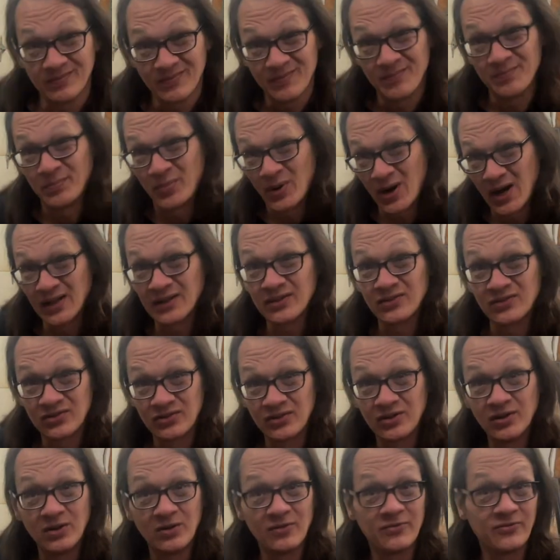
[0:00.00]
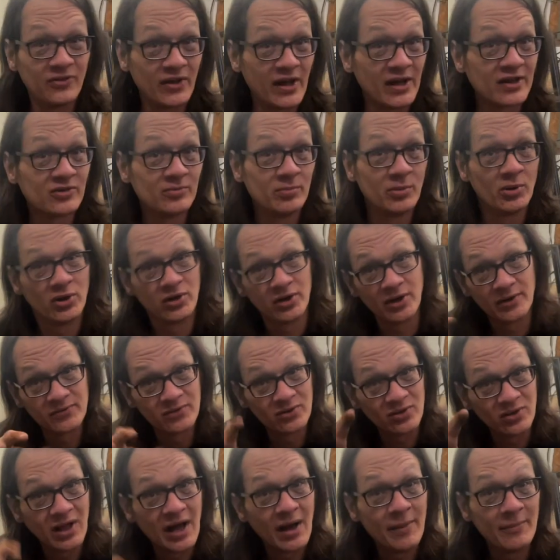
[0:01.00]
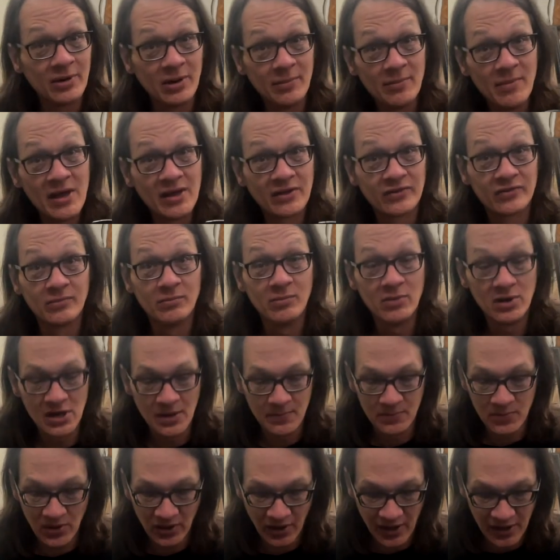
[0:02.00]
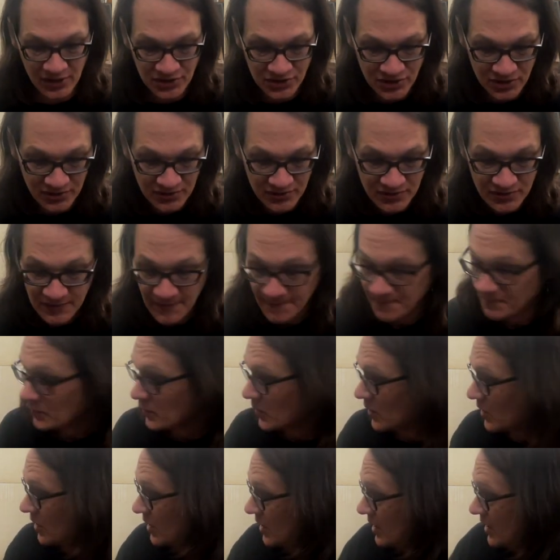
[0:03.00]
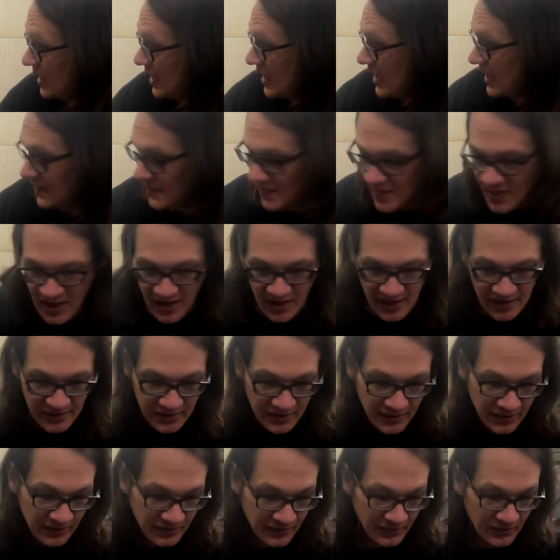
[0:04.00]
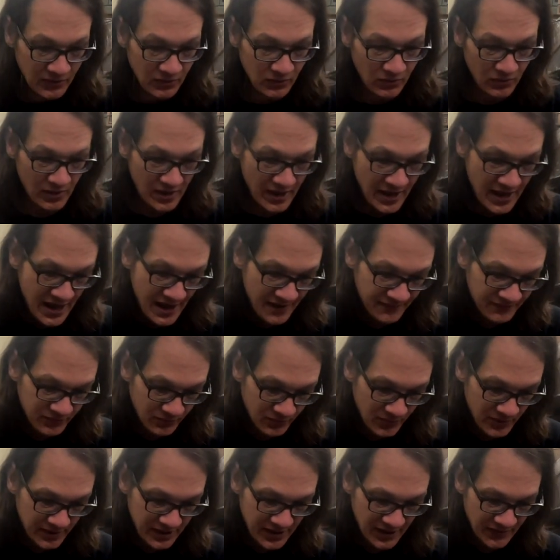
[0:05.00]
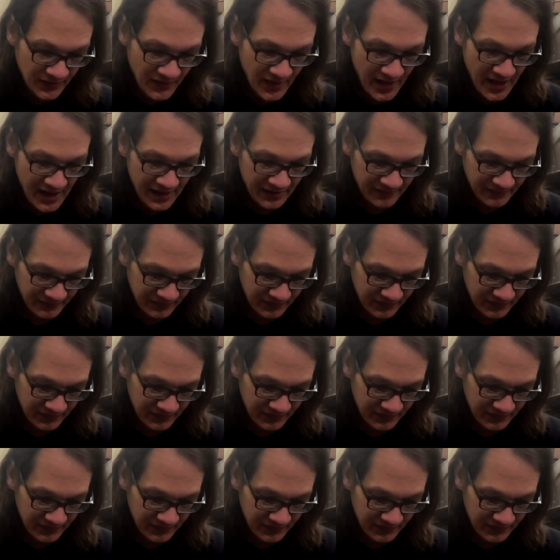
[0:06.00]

but still flexible enough to allow me to make some manipulations. And then after we get that